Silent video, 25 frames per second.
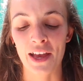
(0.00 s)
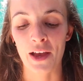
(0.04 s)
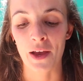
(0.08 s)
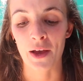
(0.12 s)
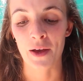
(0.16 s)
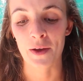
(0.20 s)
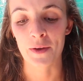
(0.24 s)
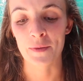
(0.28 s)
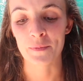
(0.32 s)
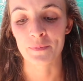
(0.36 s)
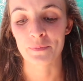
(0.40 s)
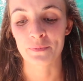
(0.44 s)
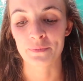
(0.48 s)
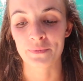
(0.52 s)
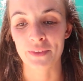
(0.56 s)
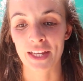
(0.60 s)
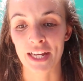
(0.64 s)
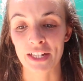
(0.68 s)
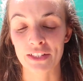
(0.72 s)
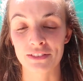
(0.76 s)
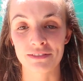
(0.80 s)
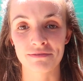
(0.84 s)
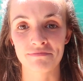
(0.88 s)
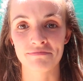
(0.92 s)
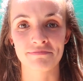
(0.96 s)

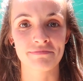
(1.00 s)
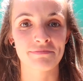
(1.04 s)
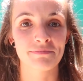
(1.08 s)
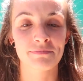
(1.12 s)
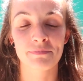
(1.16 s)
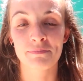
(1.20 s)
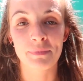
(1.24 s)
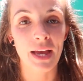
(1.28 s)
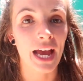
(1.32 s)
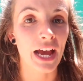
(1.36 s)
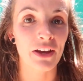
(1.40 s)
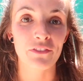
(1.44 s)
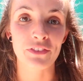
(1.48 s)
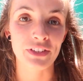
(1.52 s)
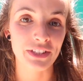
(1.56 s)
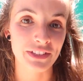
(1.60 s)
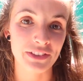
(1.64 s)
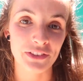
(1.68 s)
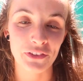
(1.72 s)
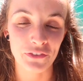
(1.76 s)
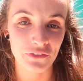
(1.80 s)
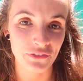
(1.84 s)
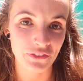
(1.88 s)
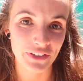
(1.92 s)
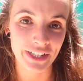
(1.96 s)
and
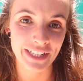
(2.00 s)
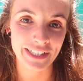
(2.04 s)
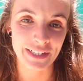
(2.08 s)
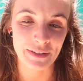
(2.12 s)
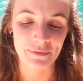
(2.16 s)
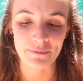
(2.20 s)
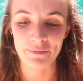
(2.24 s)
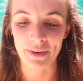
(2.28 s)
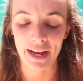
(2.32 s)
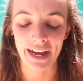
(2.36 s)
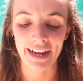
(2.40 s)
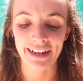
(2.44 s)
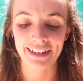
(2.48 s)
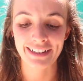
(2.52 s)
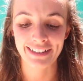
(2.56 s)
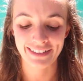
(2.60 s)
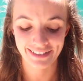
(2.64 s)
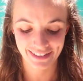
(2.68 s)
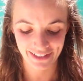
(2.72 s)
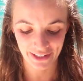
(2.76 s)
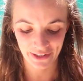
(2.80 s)
having the freedom back.